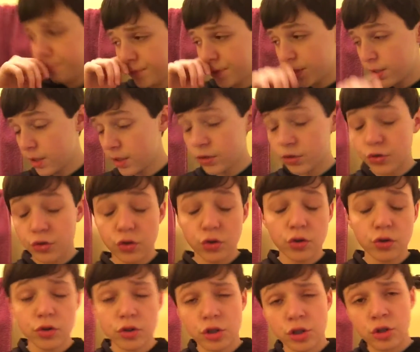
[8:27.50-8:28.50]
today's
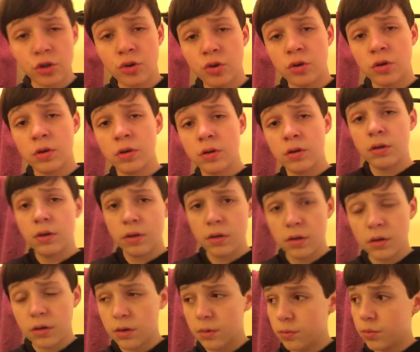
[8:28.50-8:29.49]
search,
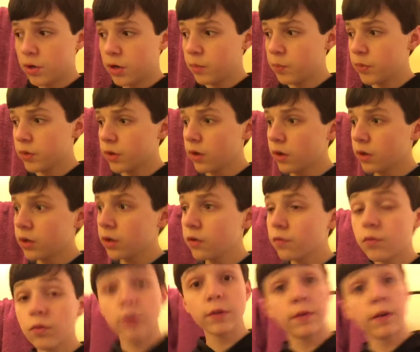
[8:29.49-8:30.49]
pretty productive. We